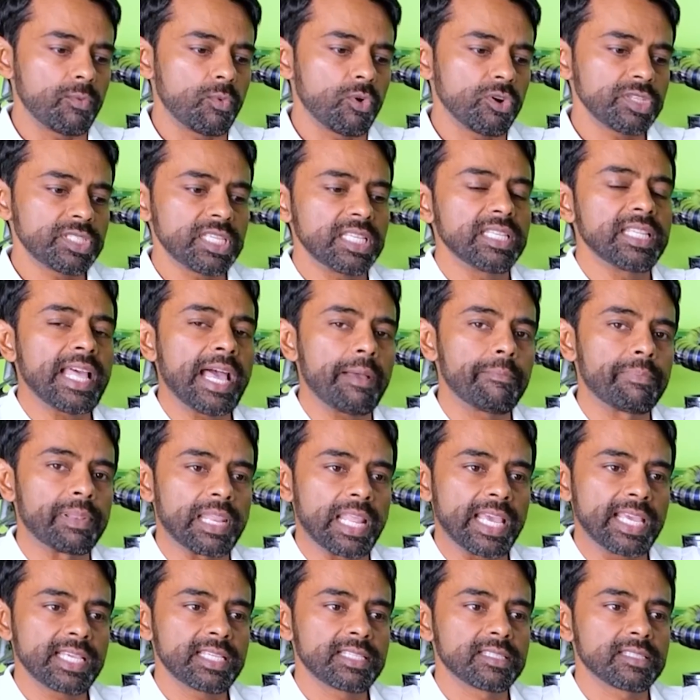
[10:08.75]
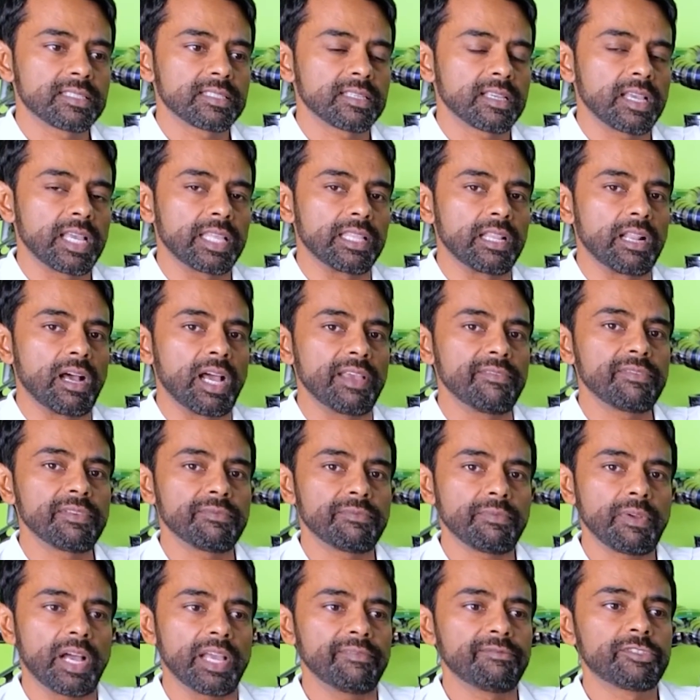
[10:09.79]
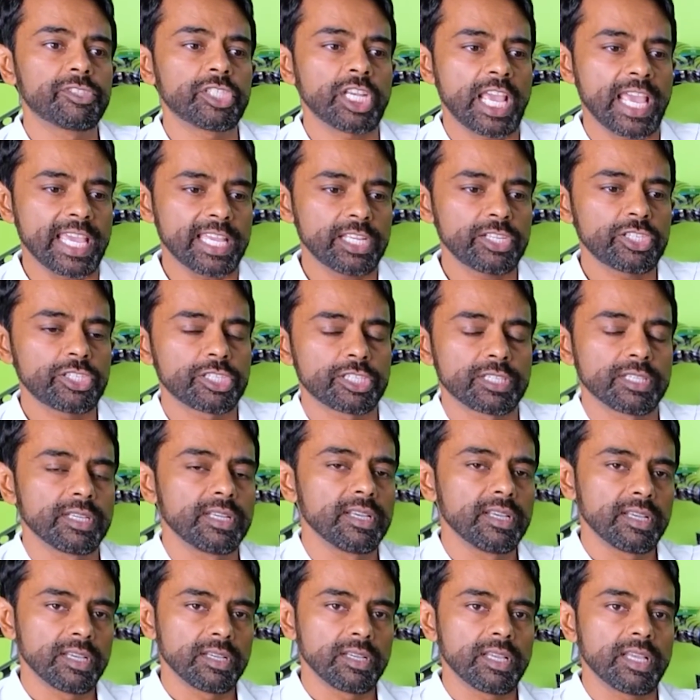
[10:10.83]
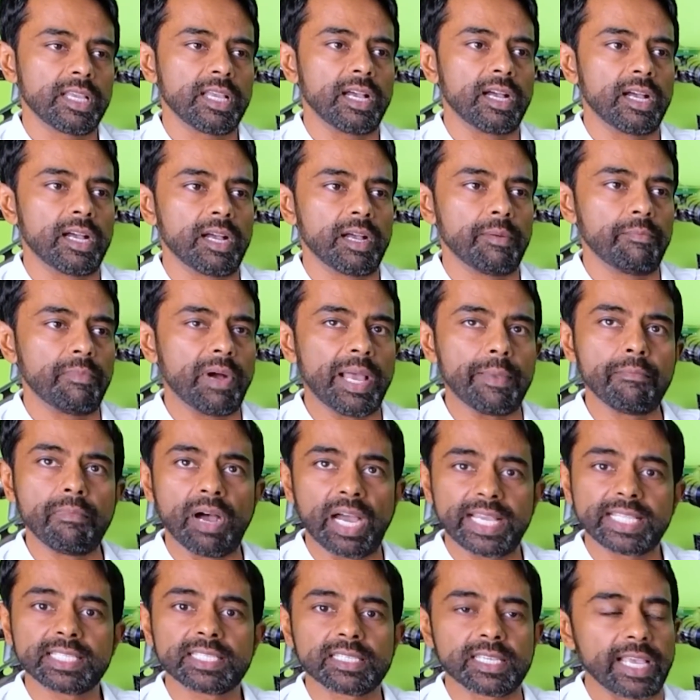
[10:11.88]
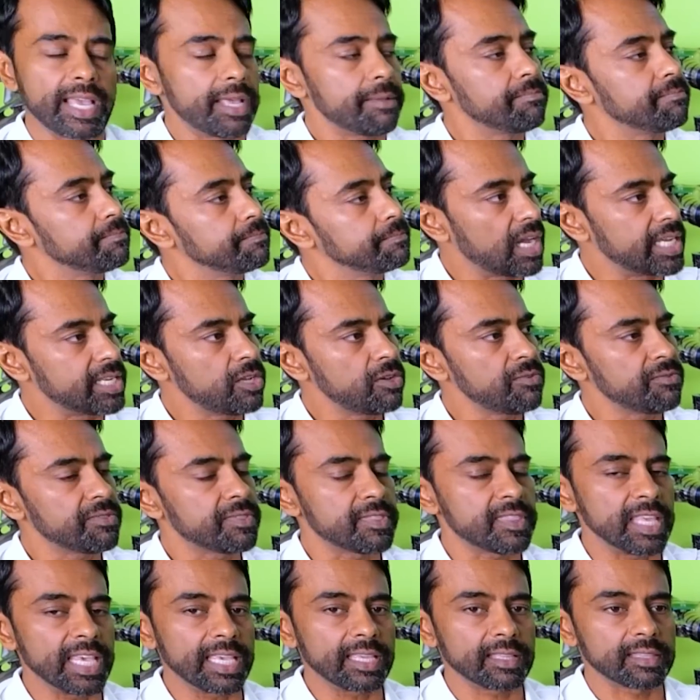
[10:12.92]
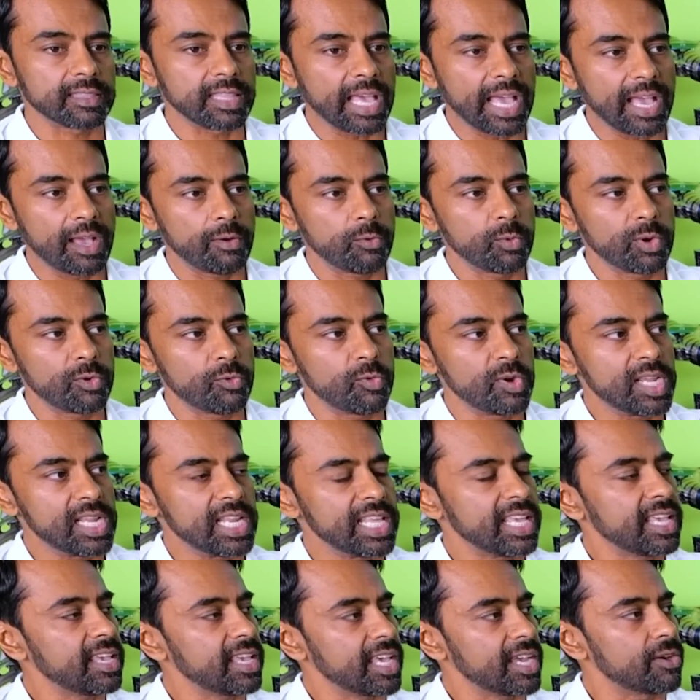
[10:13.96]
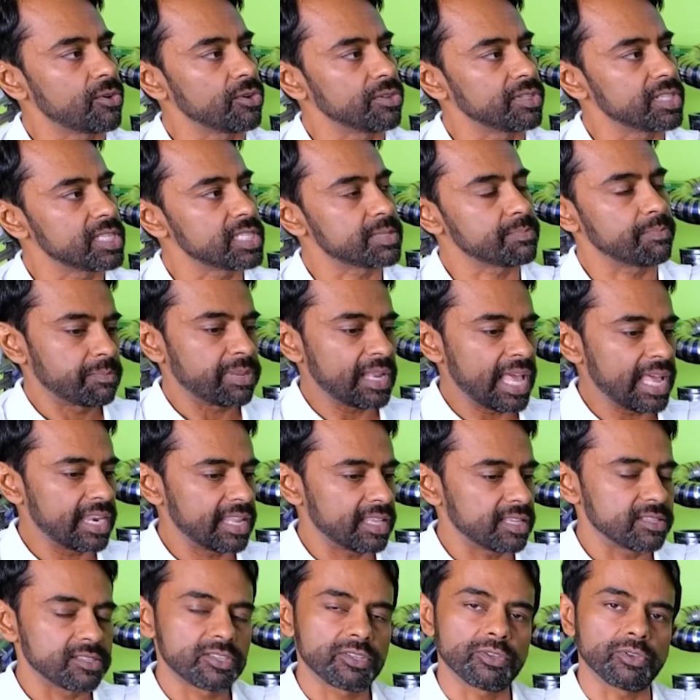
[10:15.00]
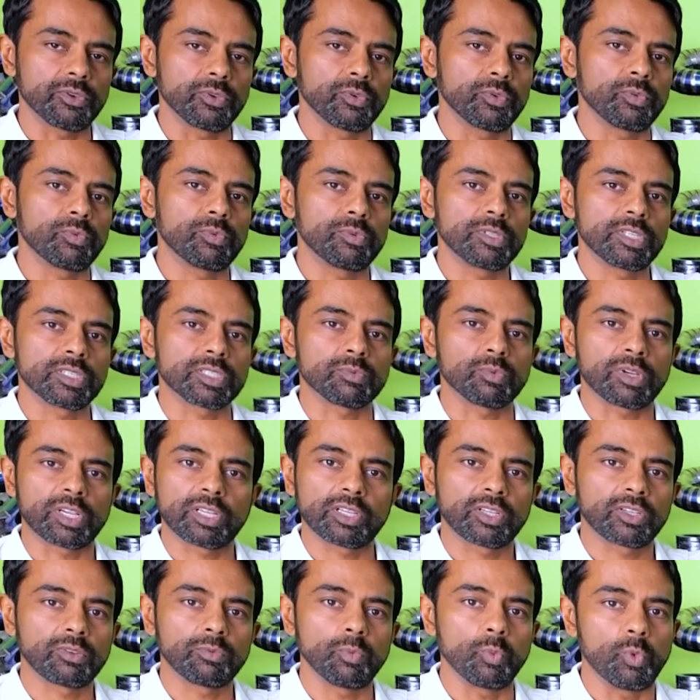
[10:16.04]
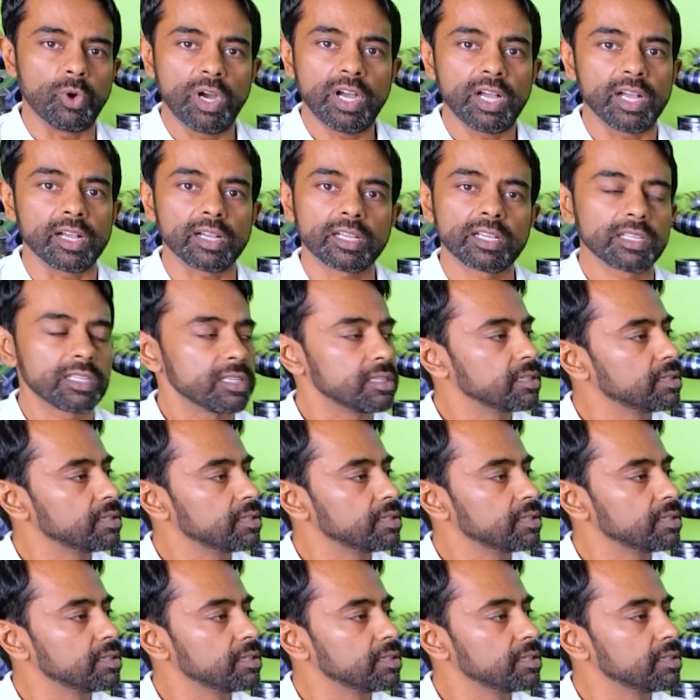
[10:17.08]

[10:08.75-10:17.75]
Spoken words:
was in that place, and then I've changed my mindset. I don't think that we're really here on this planet to just work.